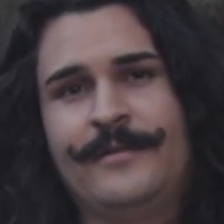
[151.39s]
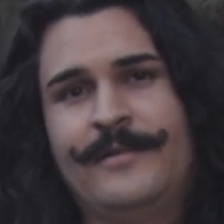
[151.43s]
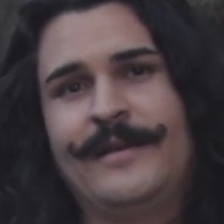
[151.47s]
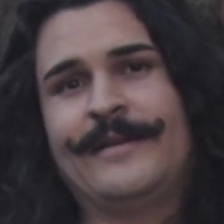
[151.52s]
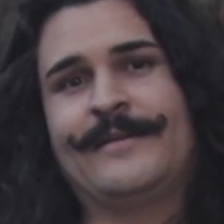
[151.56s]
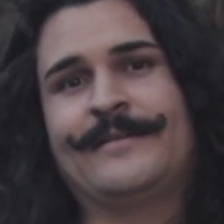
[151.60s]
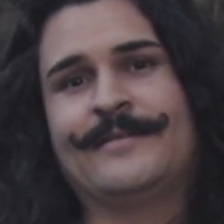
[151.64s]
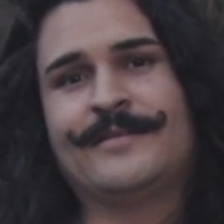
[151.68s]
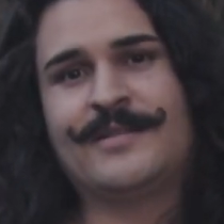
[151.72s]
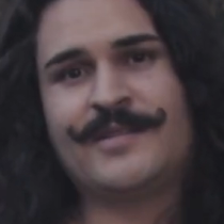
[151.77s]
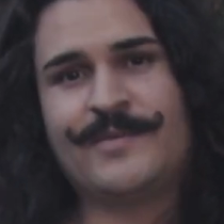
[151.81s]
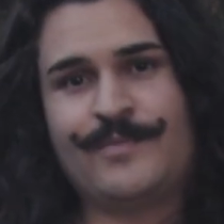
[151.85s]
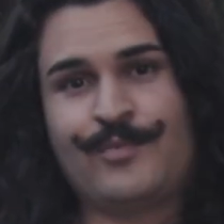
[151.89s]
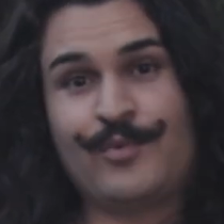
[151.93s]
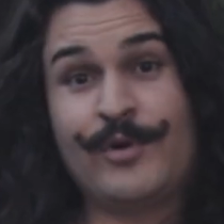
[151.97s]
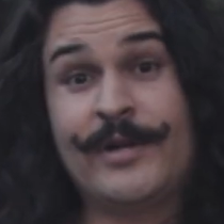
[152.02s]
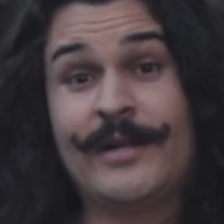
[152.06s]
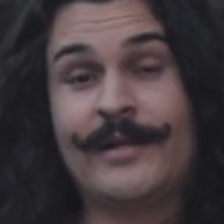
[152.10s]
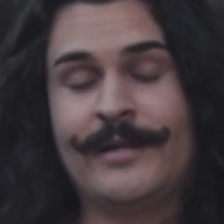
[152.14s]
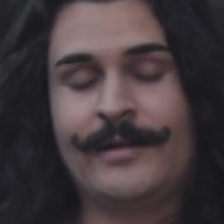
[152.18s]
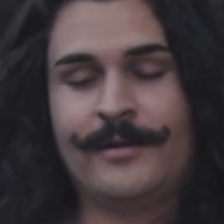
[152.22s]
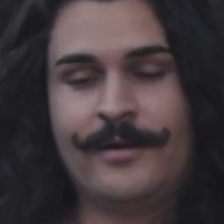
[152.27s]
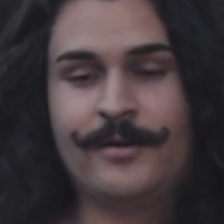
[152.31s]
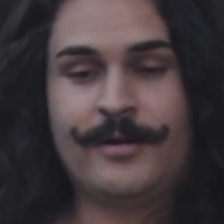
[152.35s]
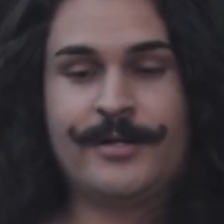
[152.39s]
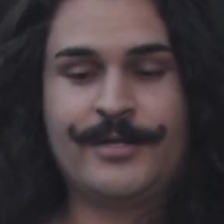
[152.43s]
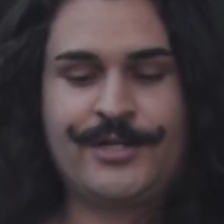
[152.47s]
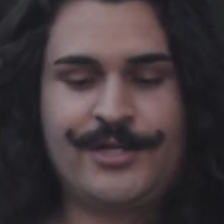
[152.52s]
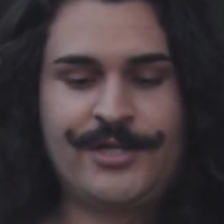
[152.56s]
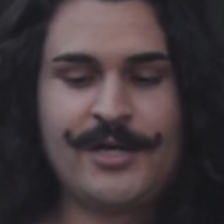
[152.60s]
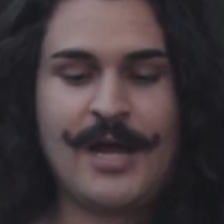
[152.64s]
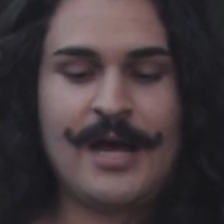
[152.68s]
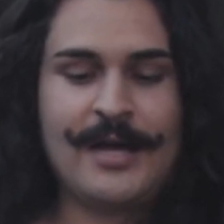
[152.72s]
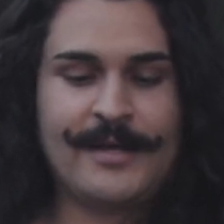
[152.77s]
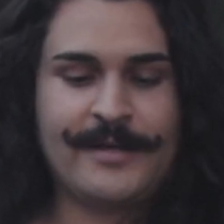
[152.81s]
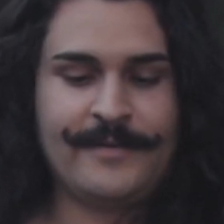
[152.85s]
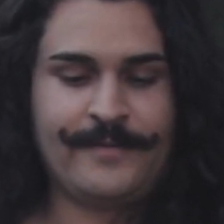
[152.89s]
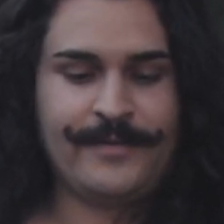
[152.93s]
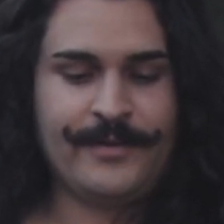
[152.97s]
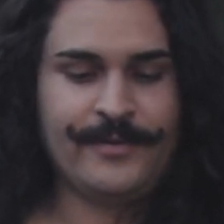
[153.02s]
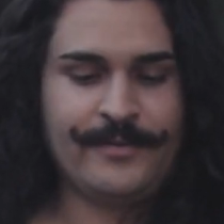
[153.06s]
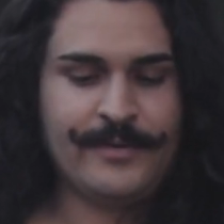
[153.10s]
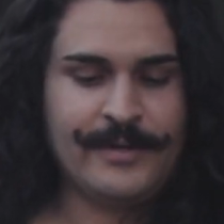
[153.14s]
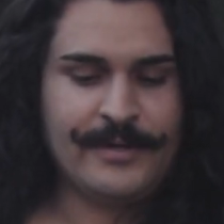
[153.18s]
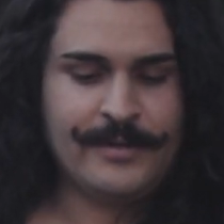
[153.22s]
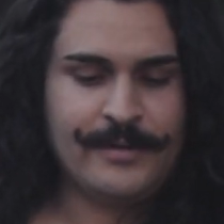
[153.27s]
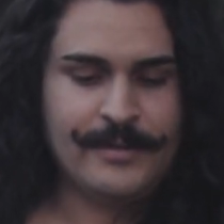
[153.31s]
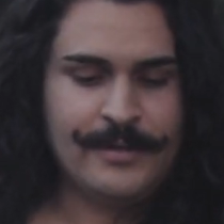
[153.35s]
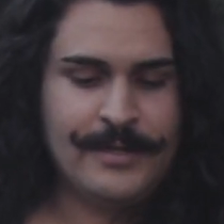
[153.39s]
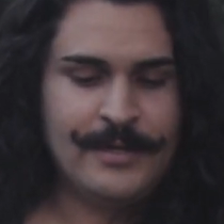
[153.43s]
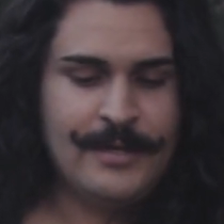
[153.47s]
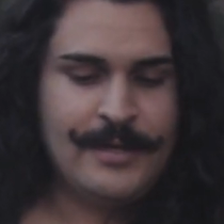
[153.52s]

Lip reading: like a spring or a shock, if you will.